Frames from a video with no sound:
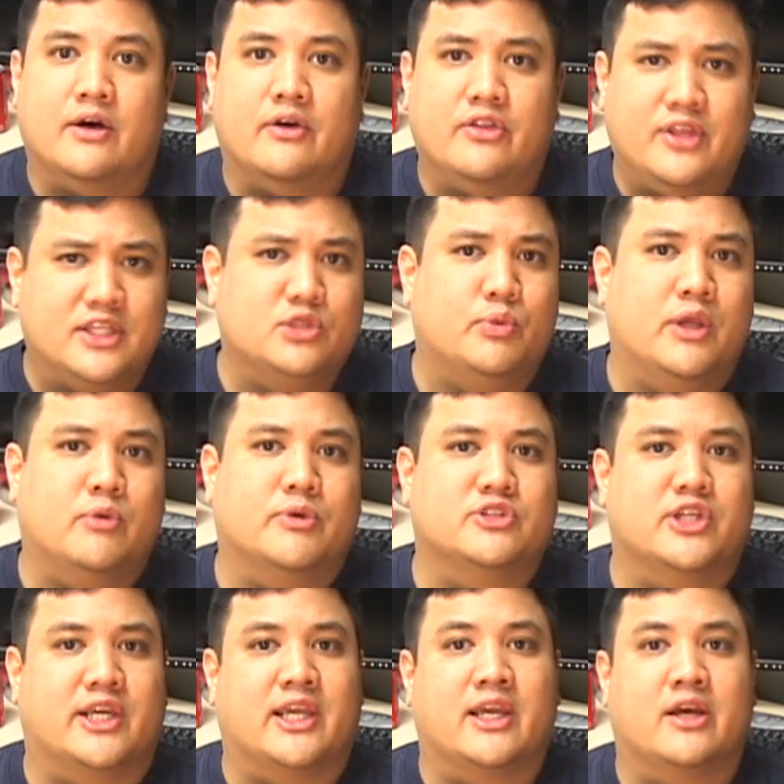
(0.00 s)
This week, we're
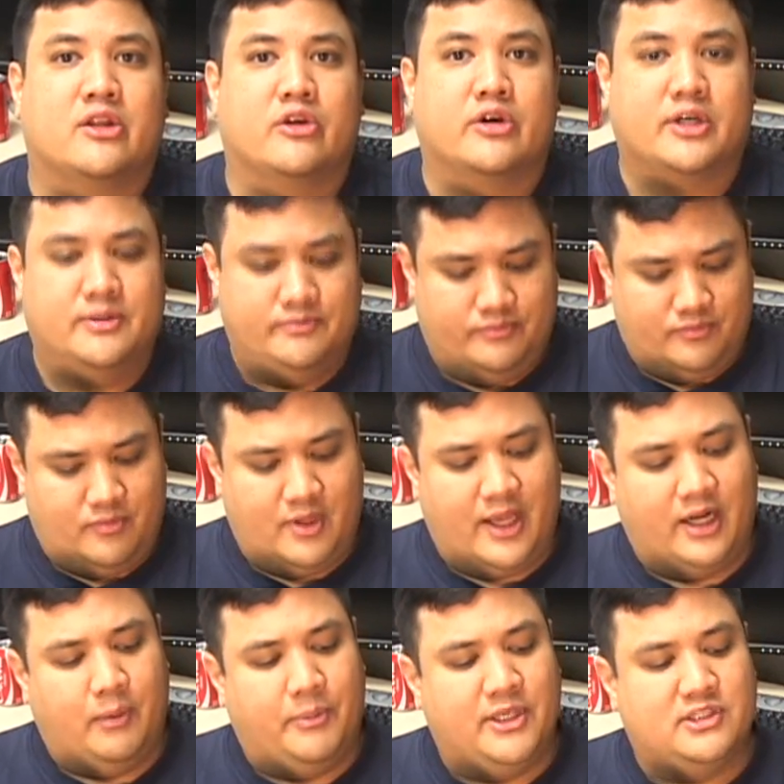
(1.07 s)
taking a look
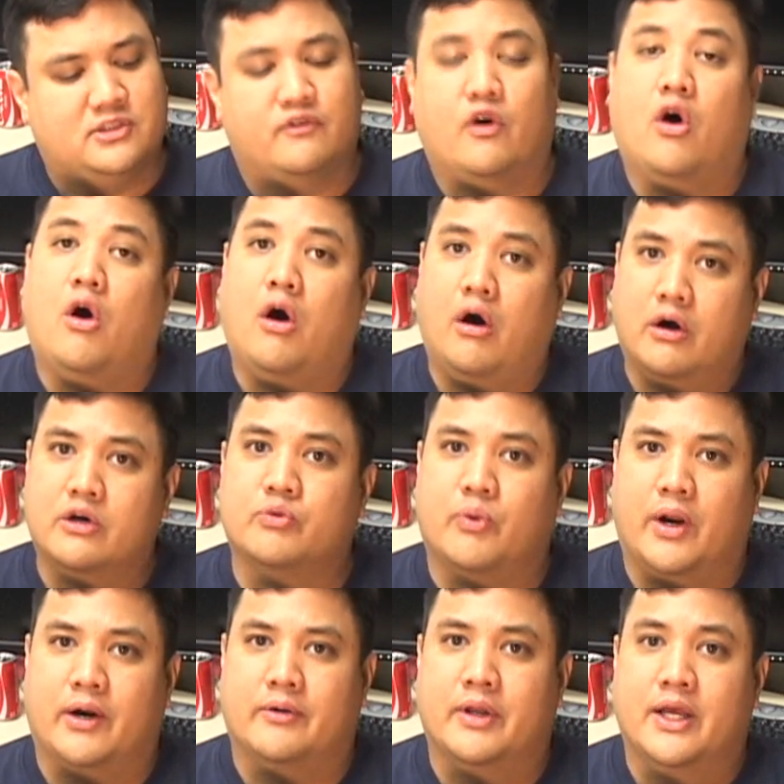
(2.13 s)
at a piece of
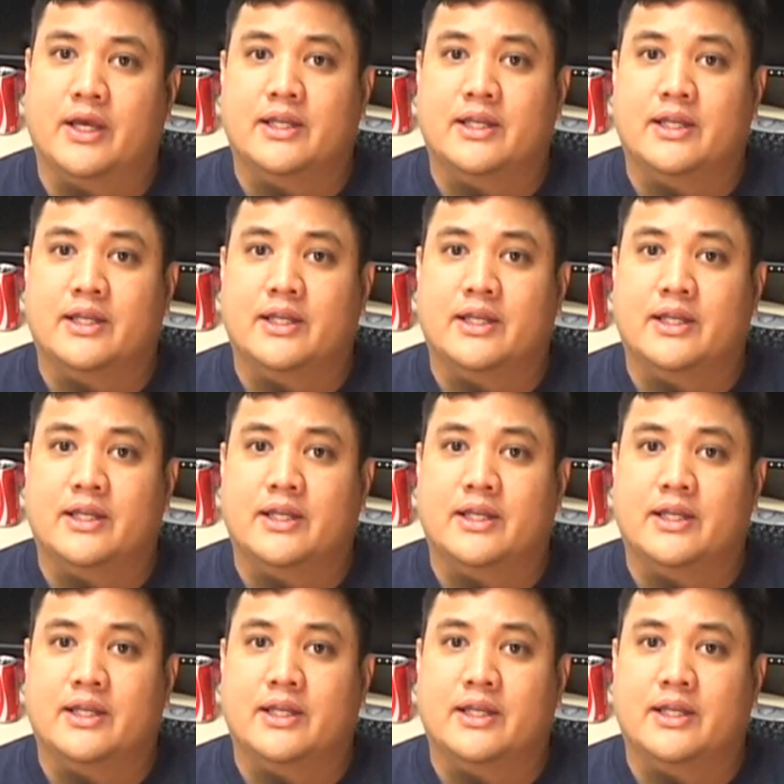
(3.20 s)
hardware.